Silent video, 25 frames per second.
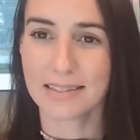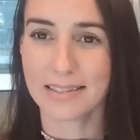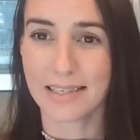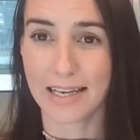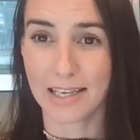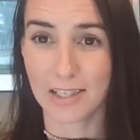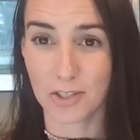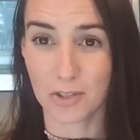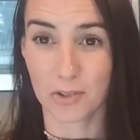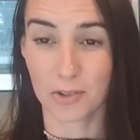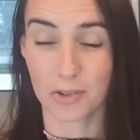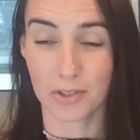
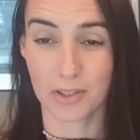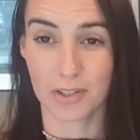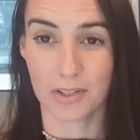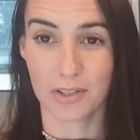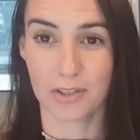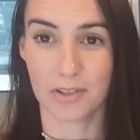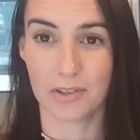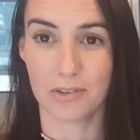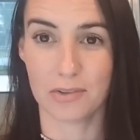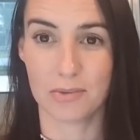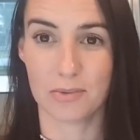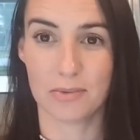Daniel and
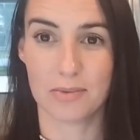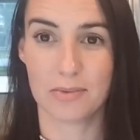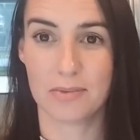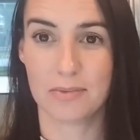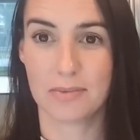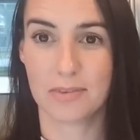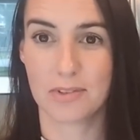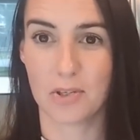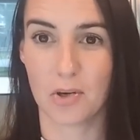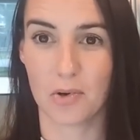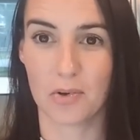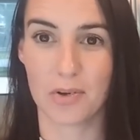Lou
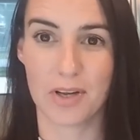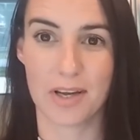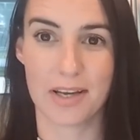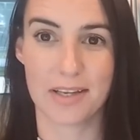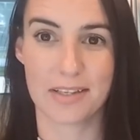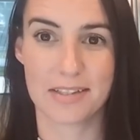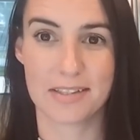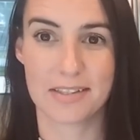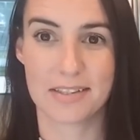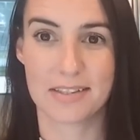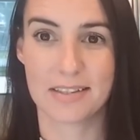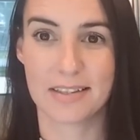told
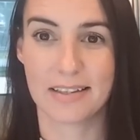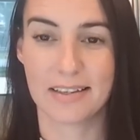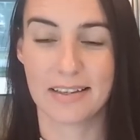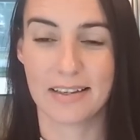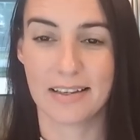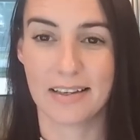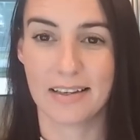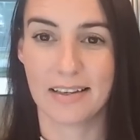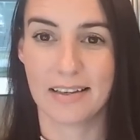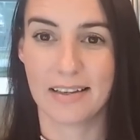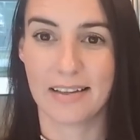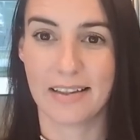us
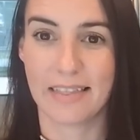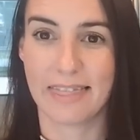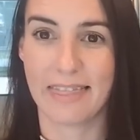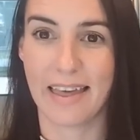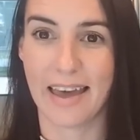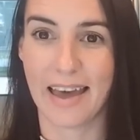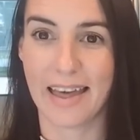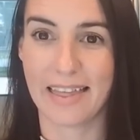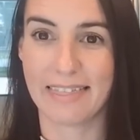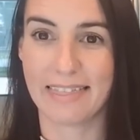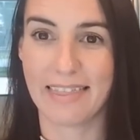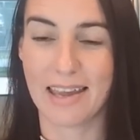
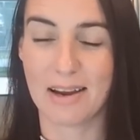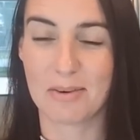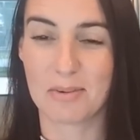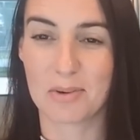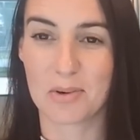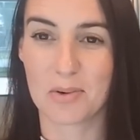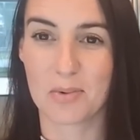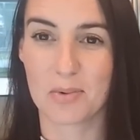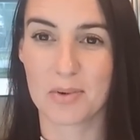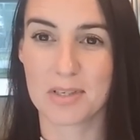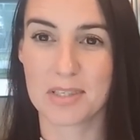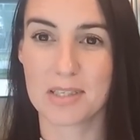that they
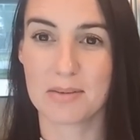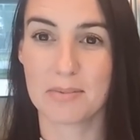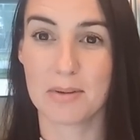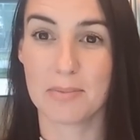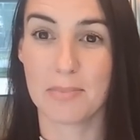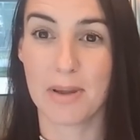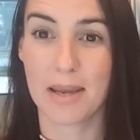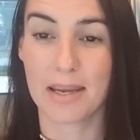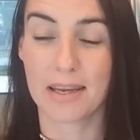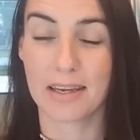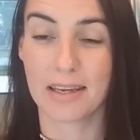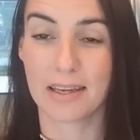were going to
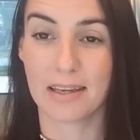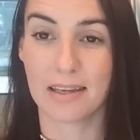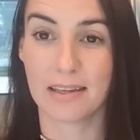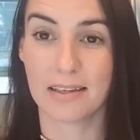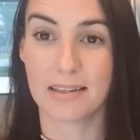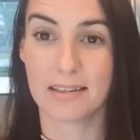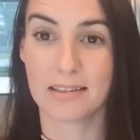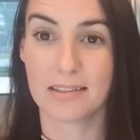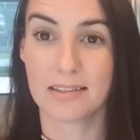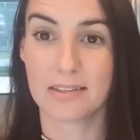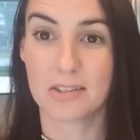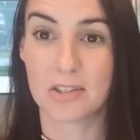be
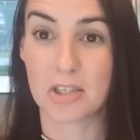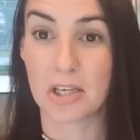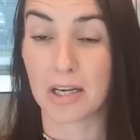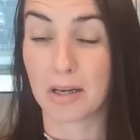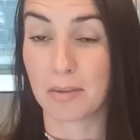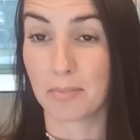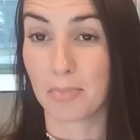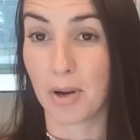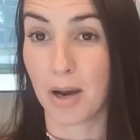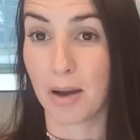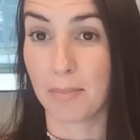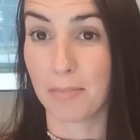making
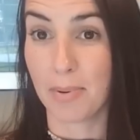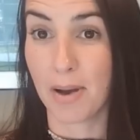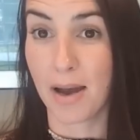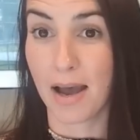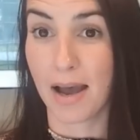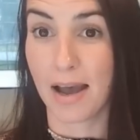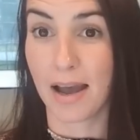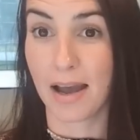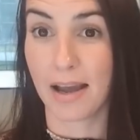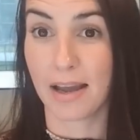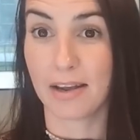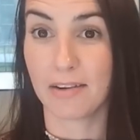chicken pot
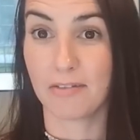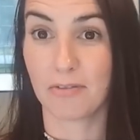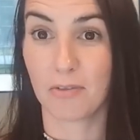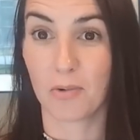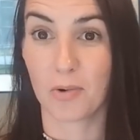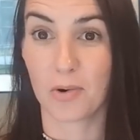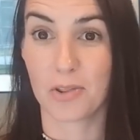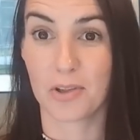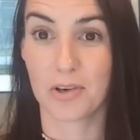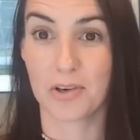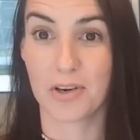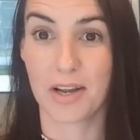pie
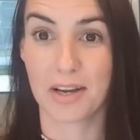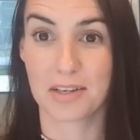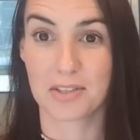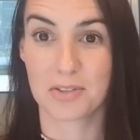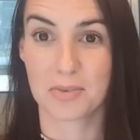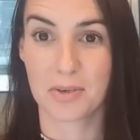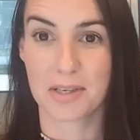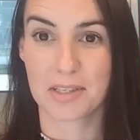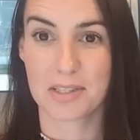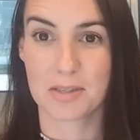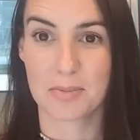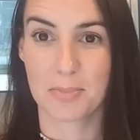for their
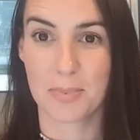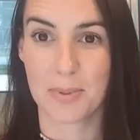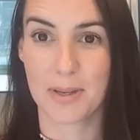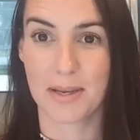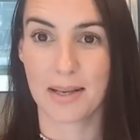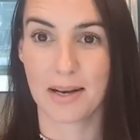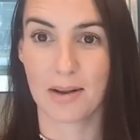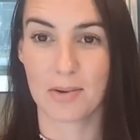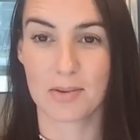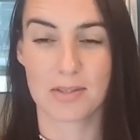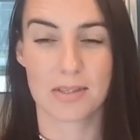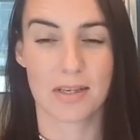next
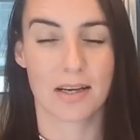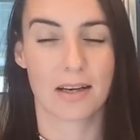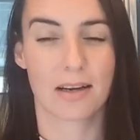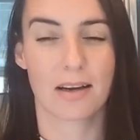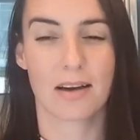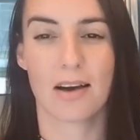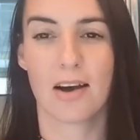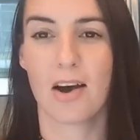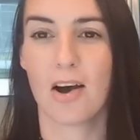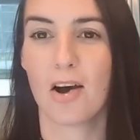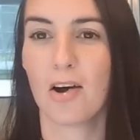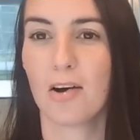recipe, and I was
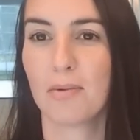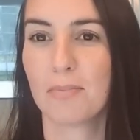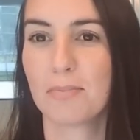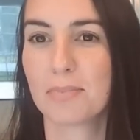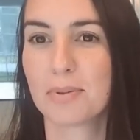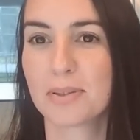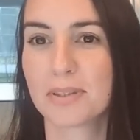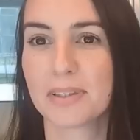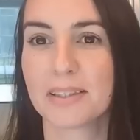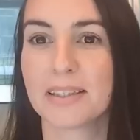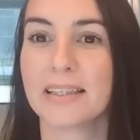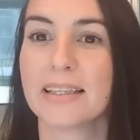like, oh,
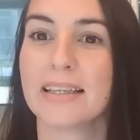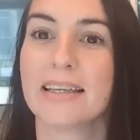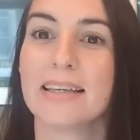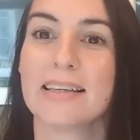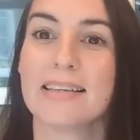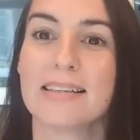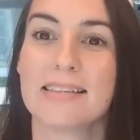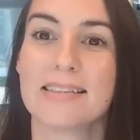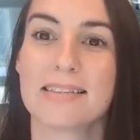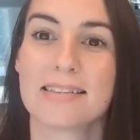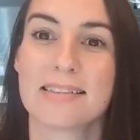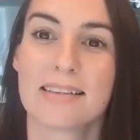
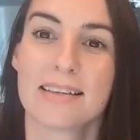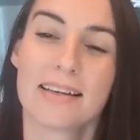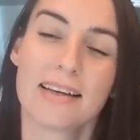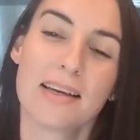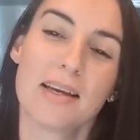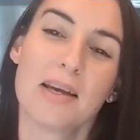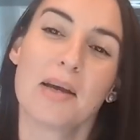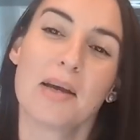please,